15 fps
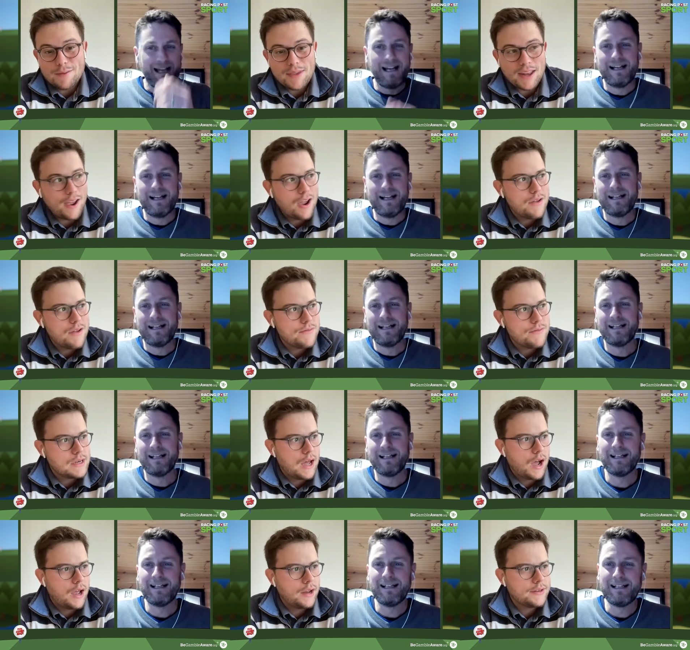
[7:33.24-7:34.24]
Speaker 1: to see him get it
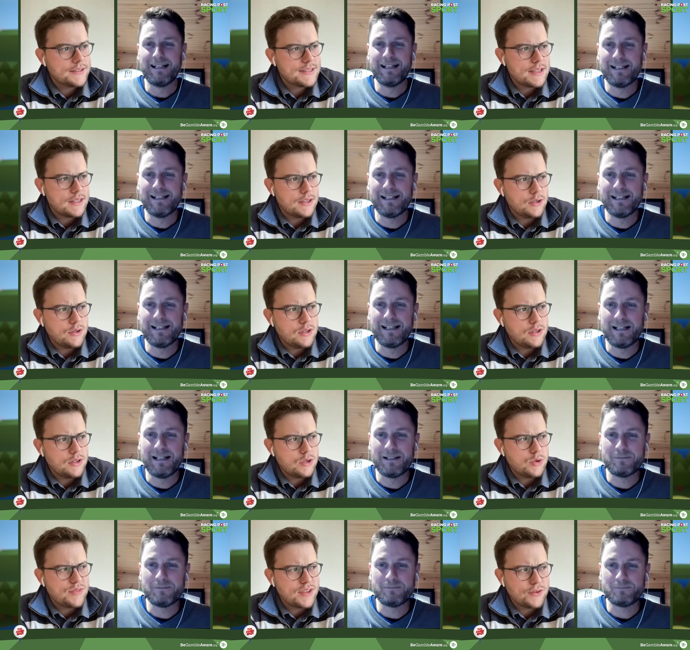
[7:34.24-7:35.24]
over the line because it... You,
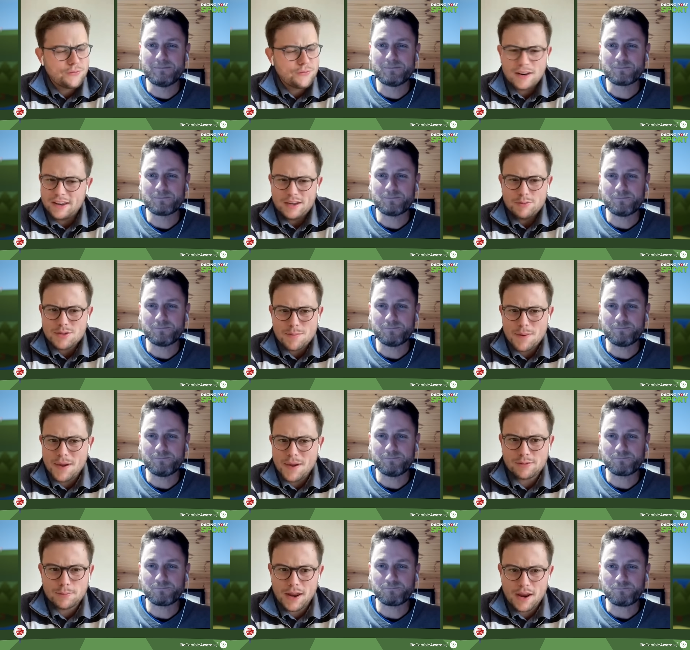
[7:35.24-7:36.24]
You did feel he was
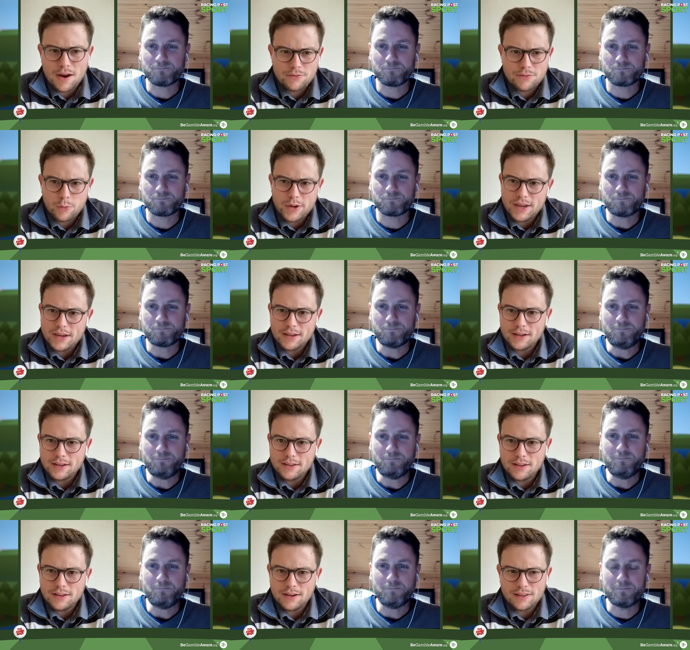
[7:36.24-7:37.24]
the best player of the
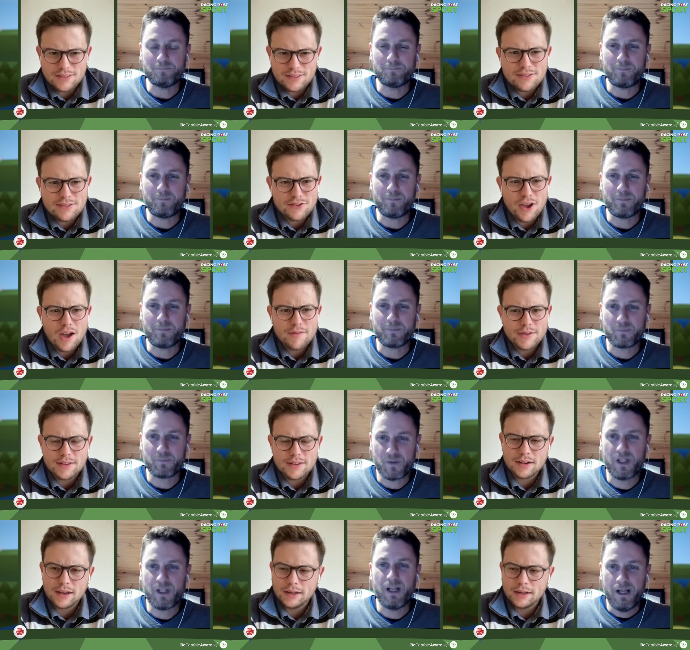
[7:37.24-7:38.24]
week and he and he did
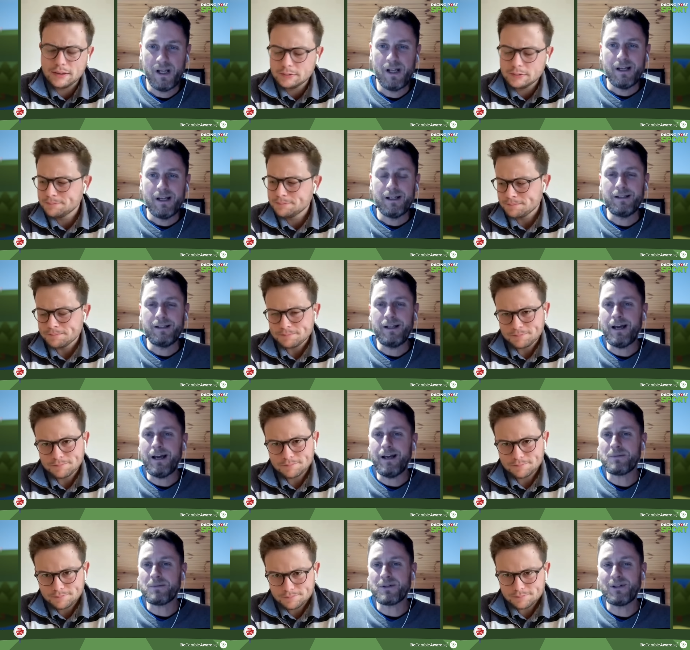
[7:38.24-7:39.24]
deserve it, didn't he?
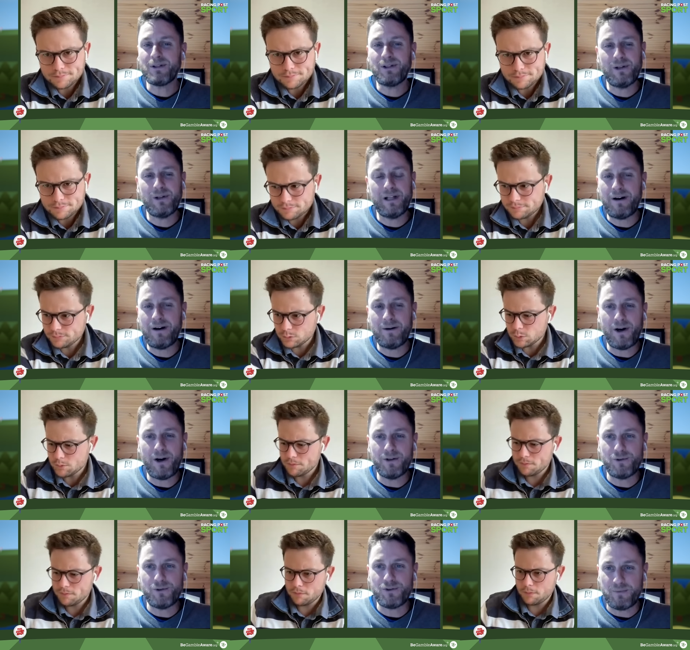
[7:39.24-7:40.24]
Speaker 2: Yeah, absolutely. I,
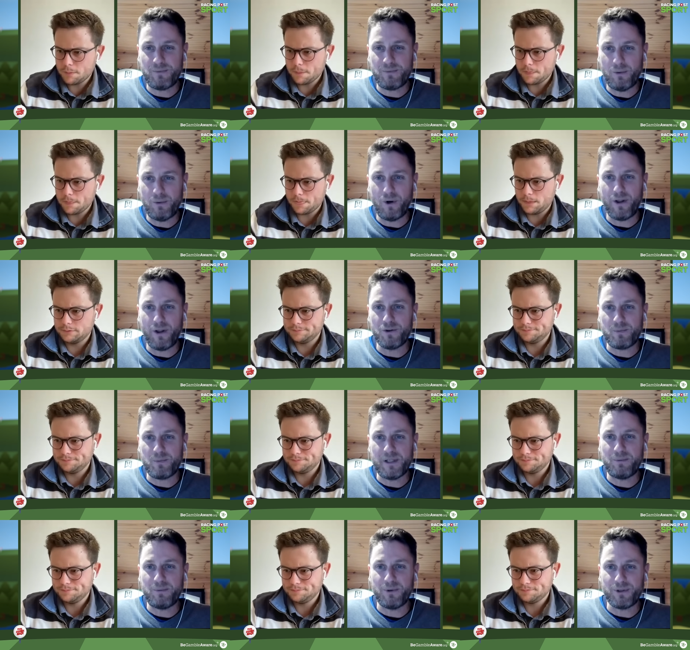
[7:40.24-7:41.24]
I used to be one of those
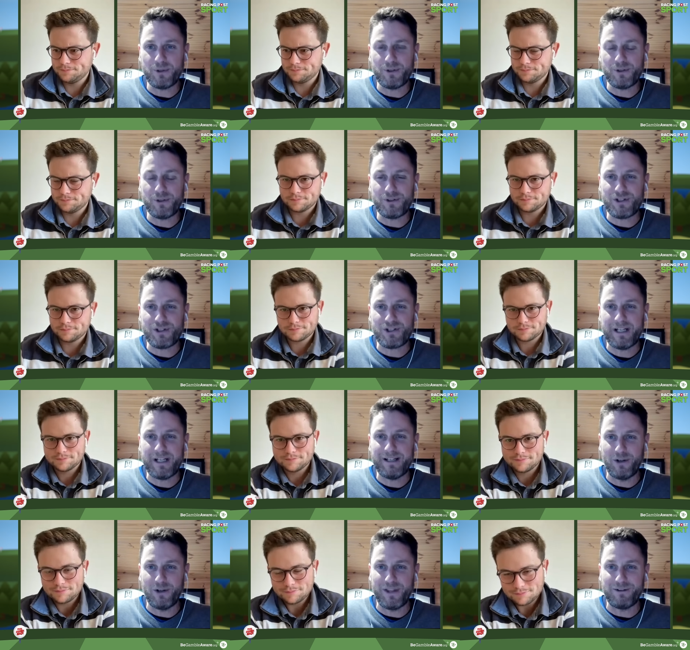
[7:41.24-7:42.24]
people that could just
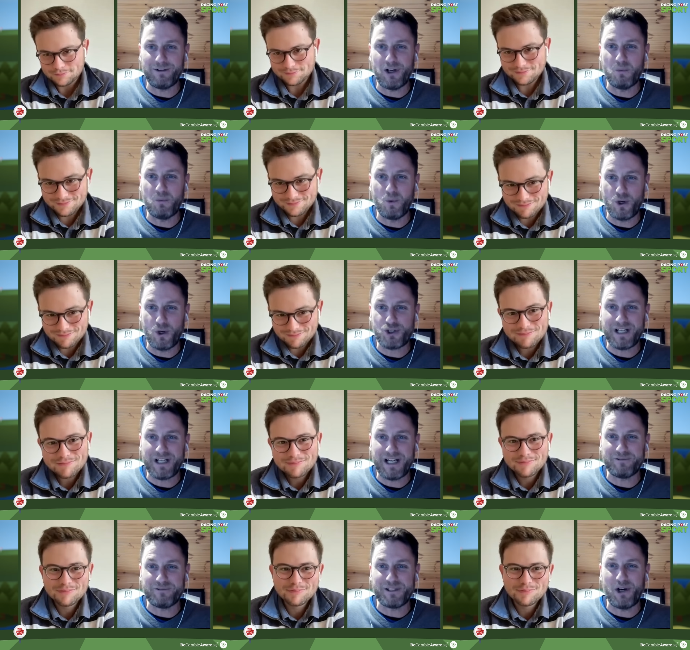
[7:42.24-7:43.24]
sit on their own
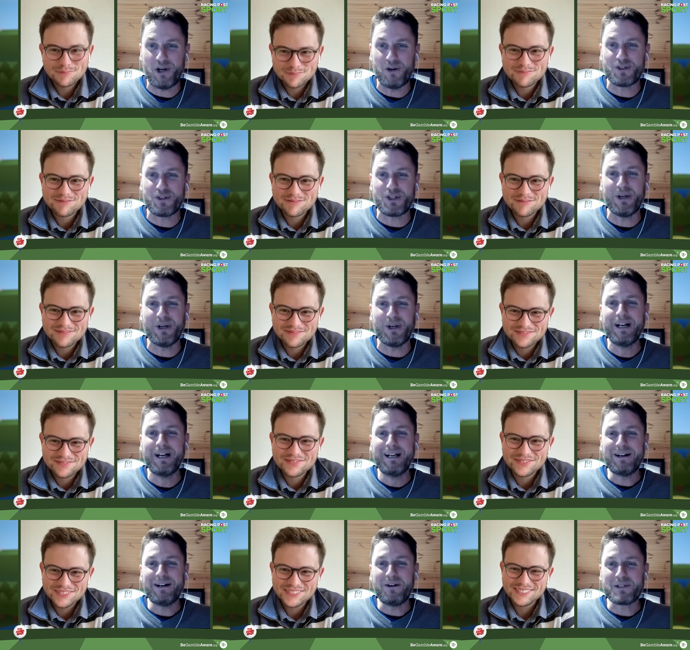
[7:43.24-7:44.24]
watching every golf shot.
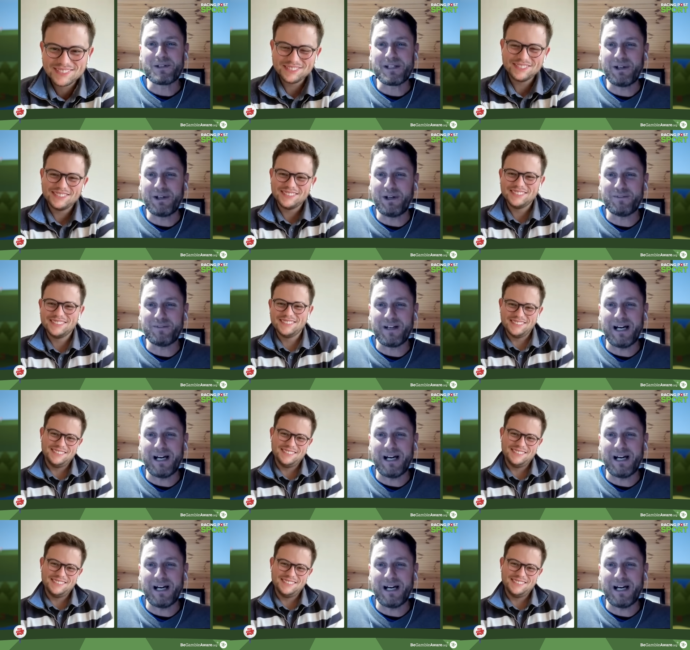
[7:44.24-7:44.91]
Obviously got a